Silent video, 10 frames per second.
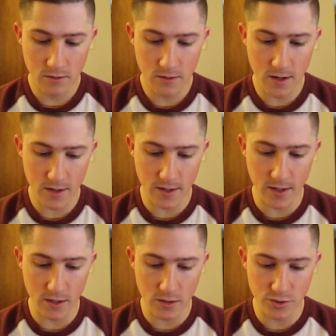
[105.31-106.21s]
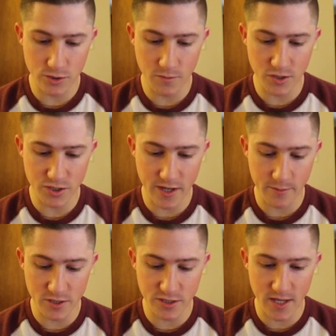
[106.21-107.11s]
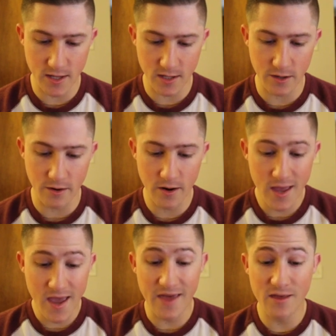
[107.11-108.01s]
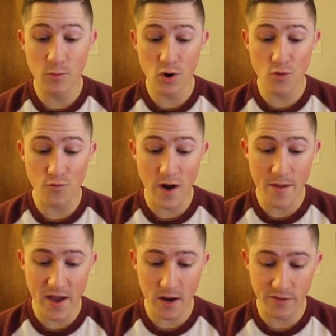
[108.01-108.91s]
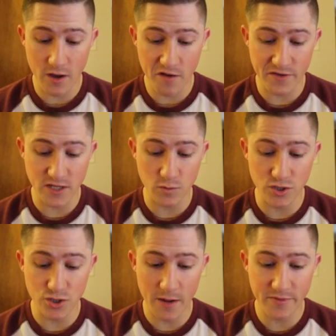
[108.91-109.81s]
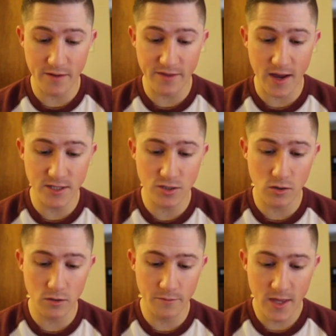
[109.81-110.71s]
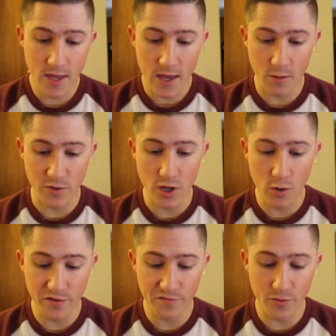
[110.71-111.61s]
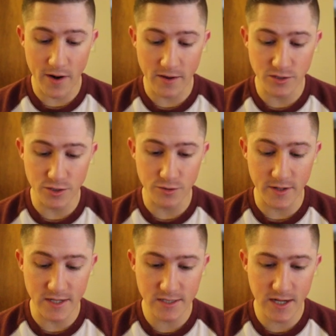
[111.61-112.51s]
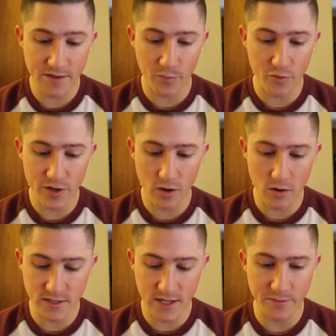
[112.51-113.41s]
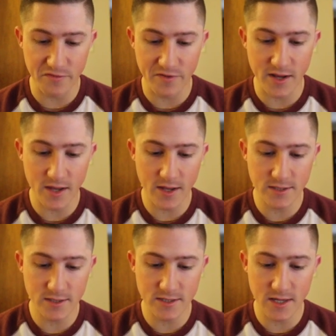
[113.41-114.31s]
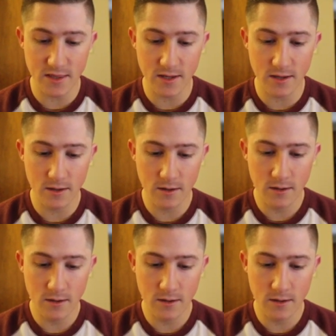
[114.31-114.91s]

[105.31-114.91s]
Not going to get too much damage taken here. And then we're going right back on the offense. We drop down the Ice Golem, and we go in for round 2. And he's going to have a pretty hard time defending against this, I think.